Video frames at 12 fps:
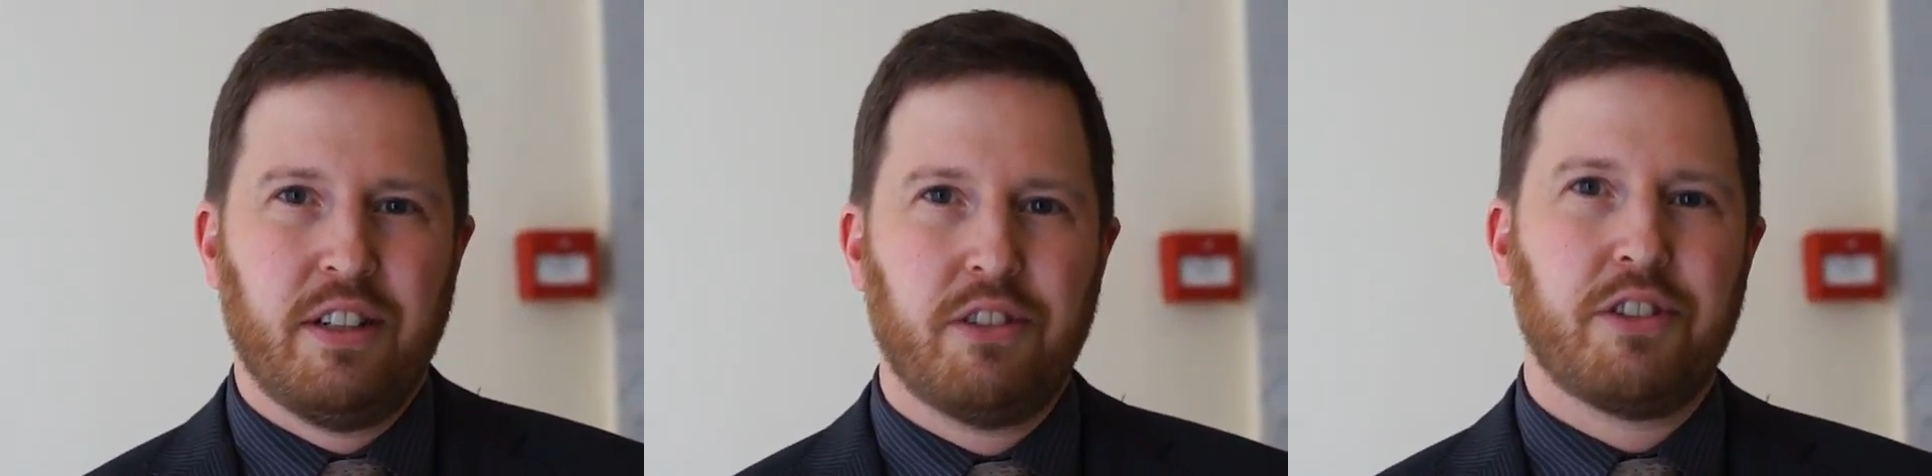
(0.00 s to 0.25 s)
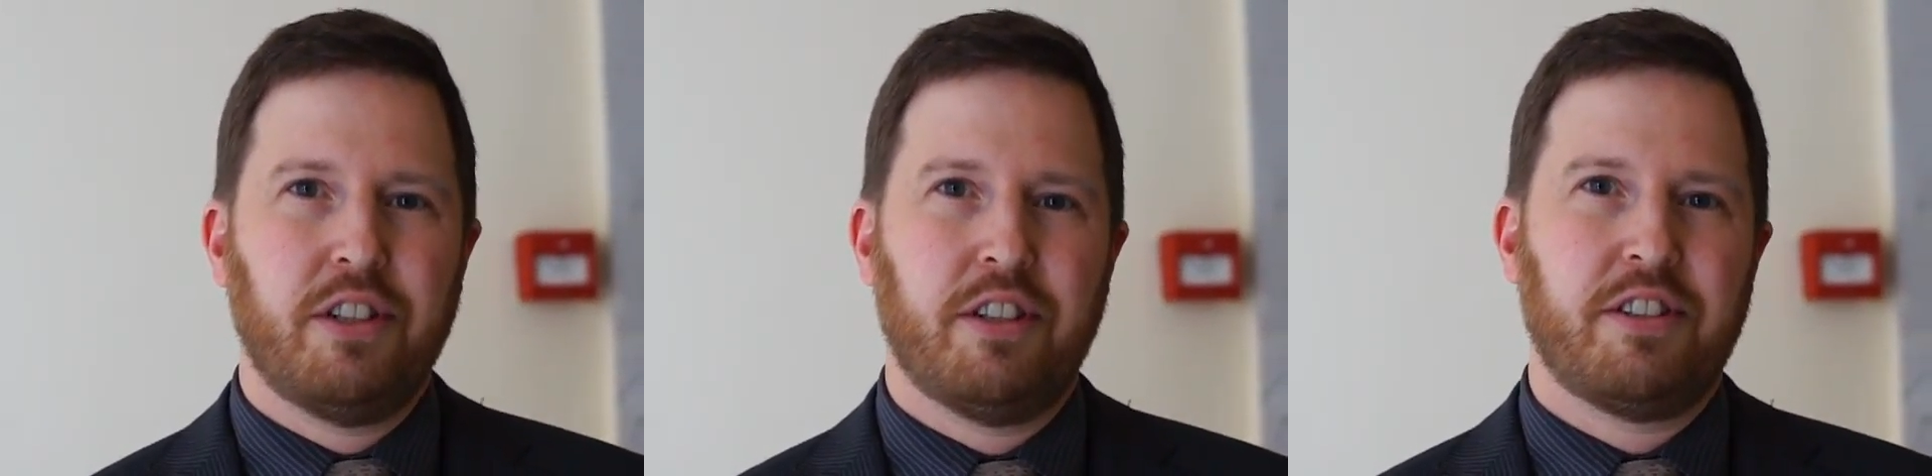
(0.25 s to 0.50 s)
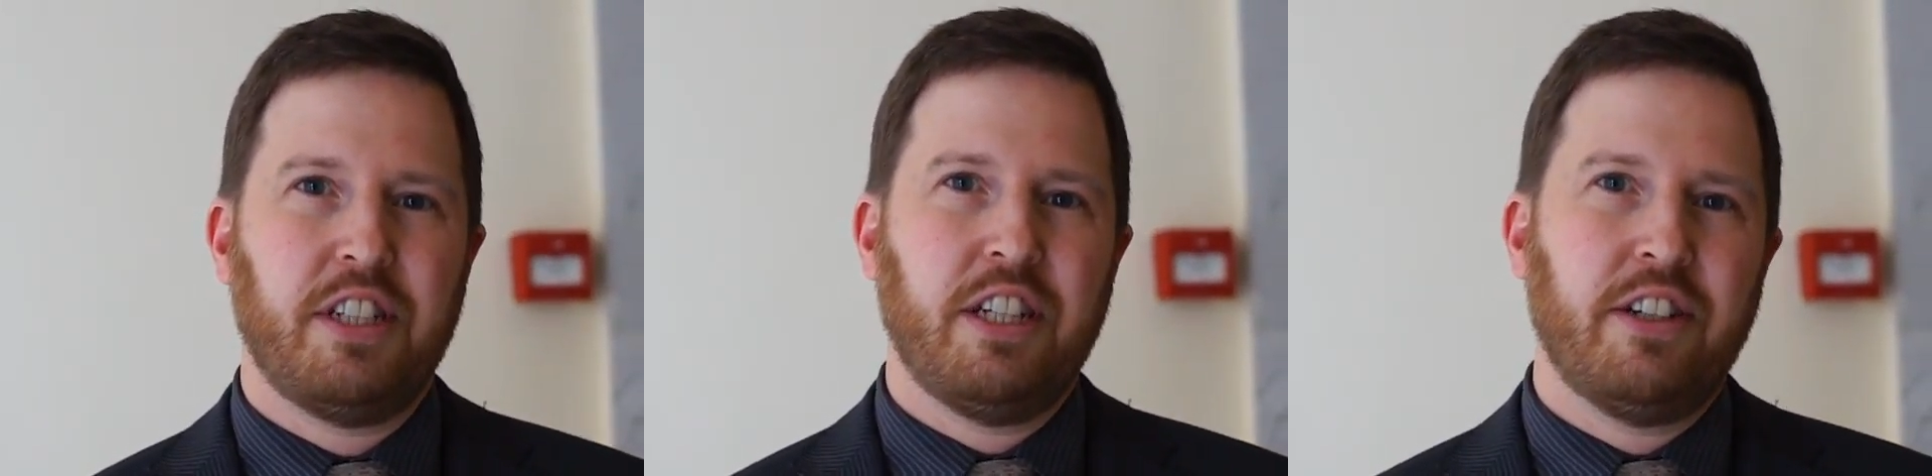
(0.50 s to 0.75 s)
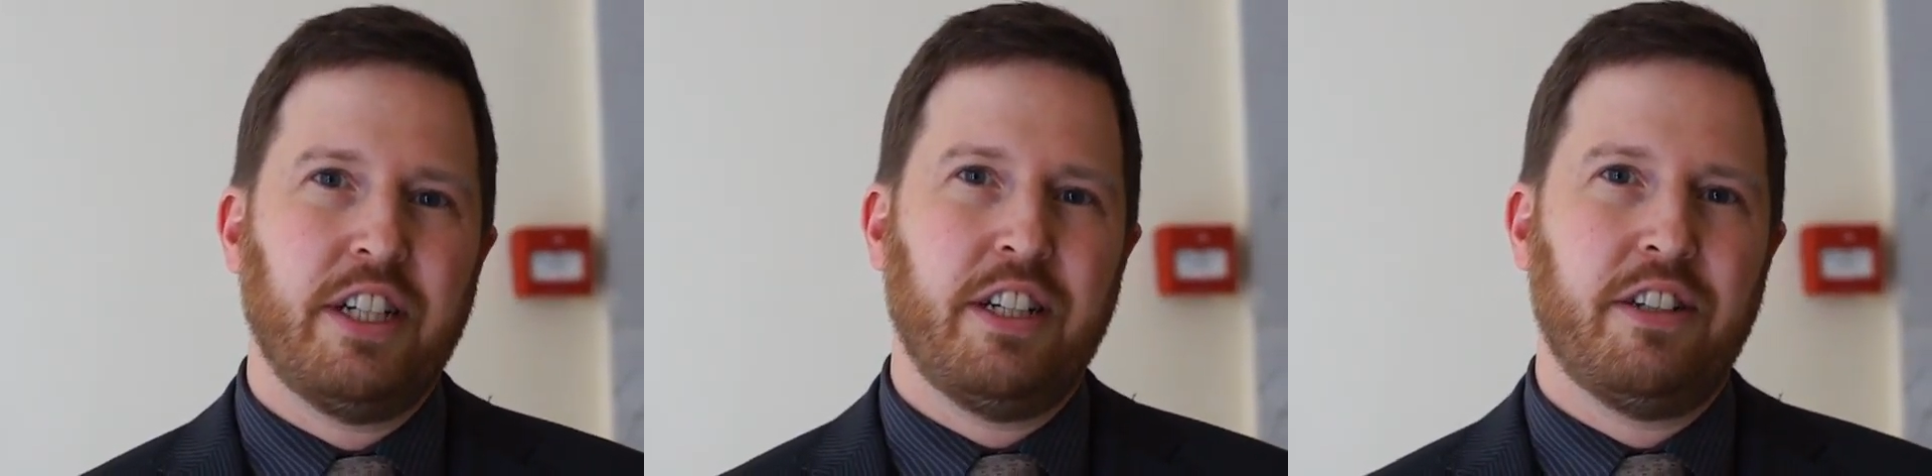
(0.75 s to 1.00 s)
also known as the
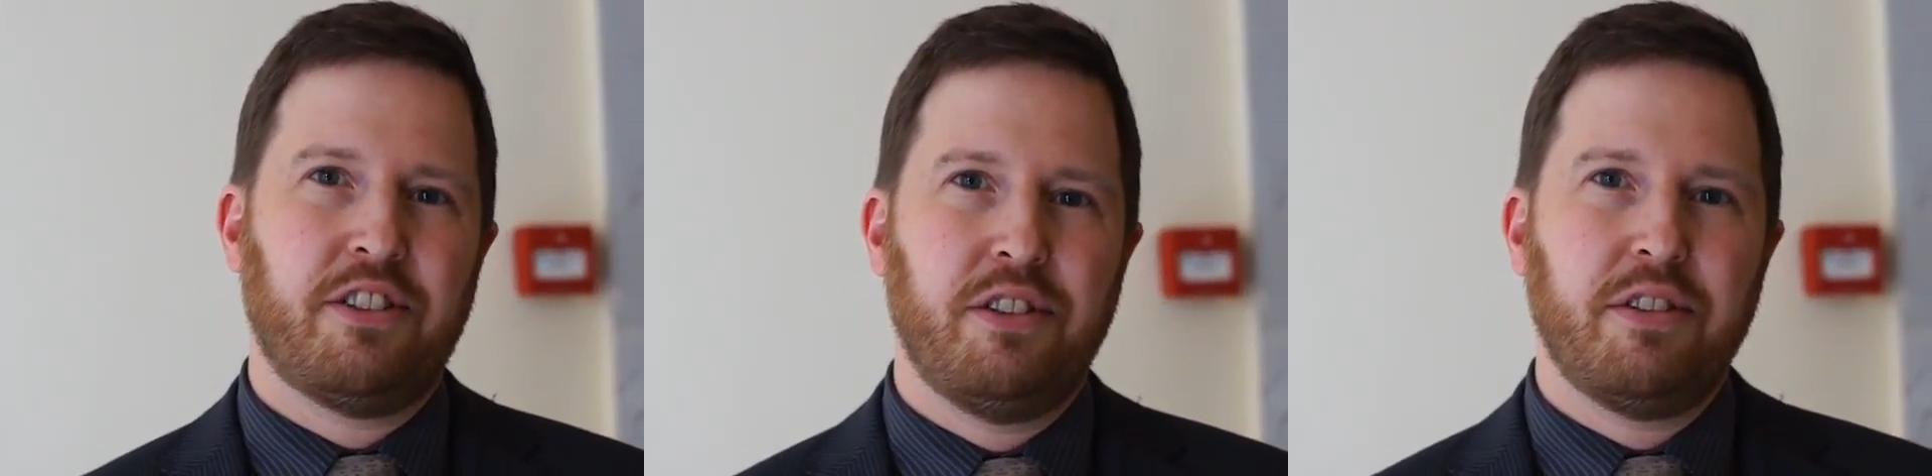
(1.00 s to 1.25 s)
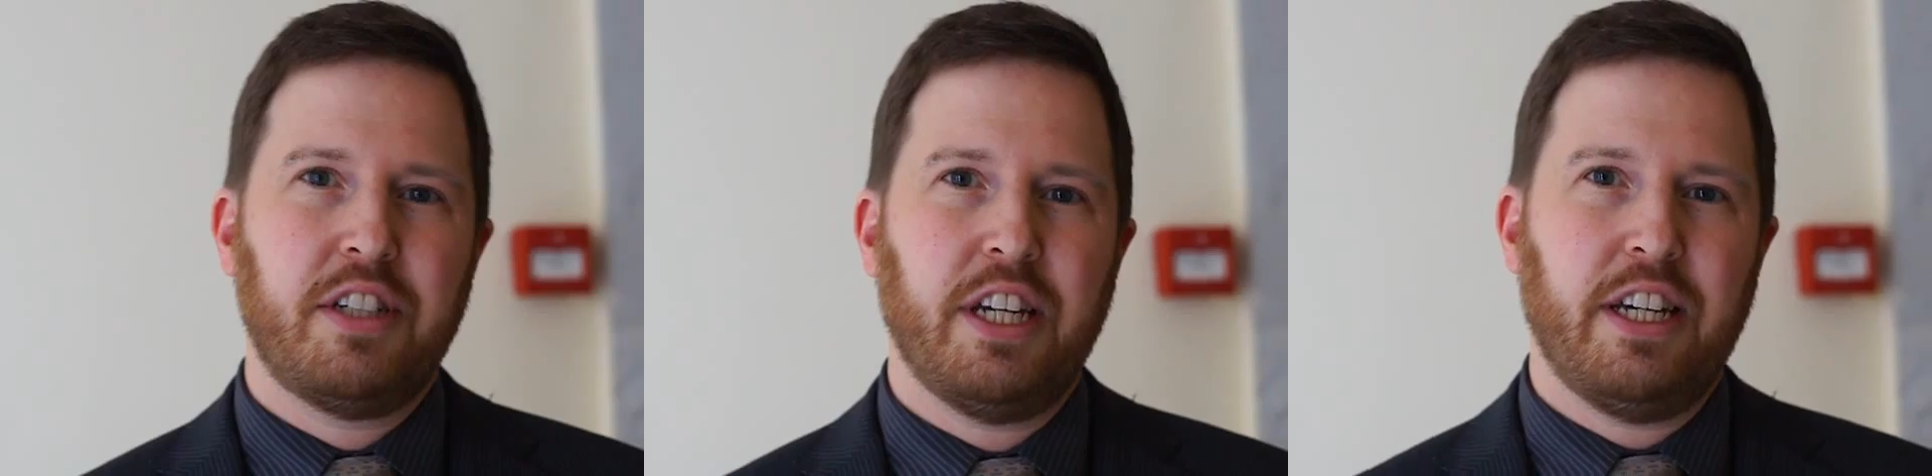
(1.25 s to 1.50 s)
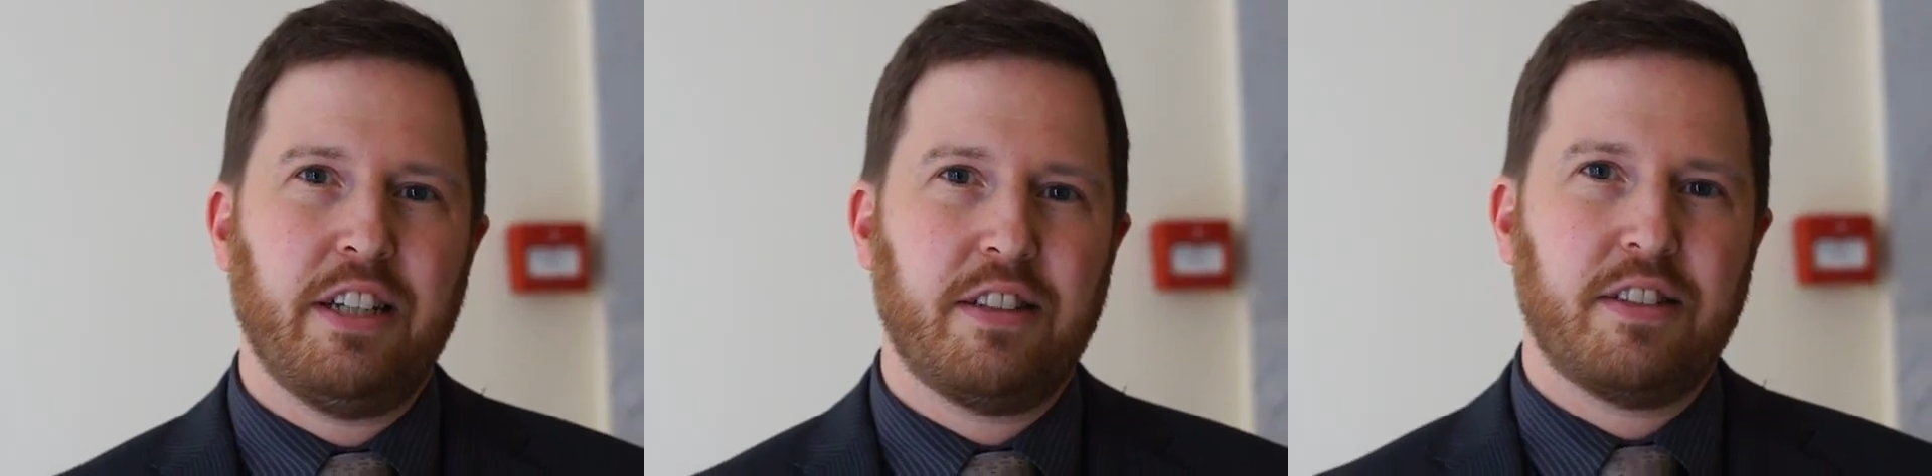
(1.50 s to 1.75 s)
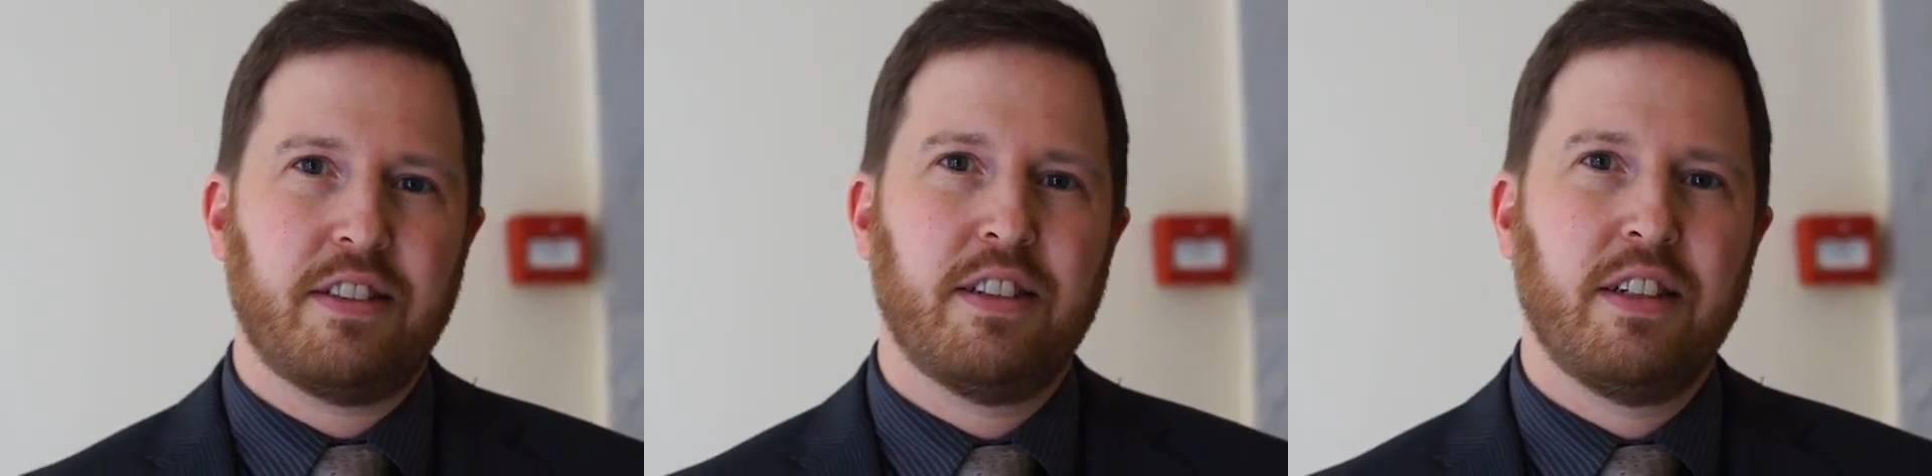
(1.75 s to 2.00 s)
Internet in a
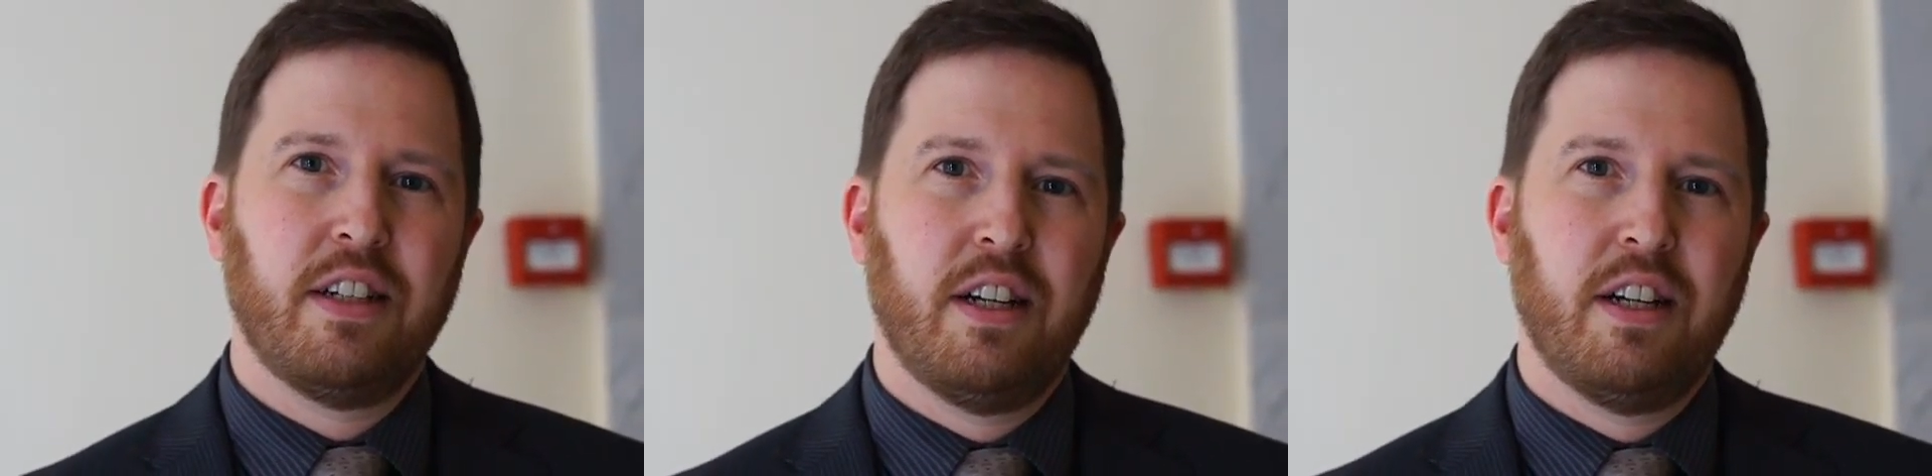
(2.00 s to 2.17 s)
Suitcase.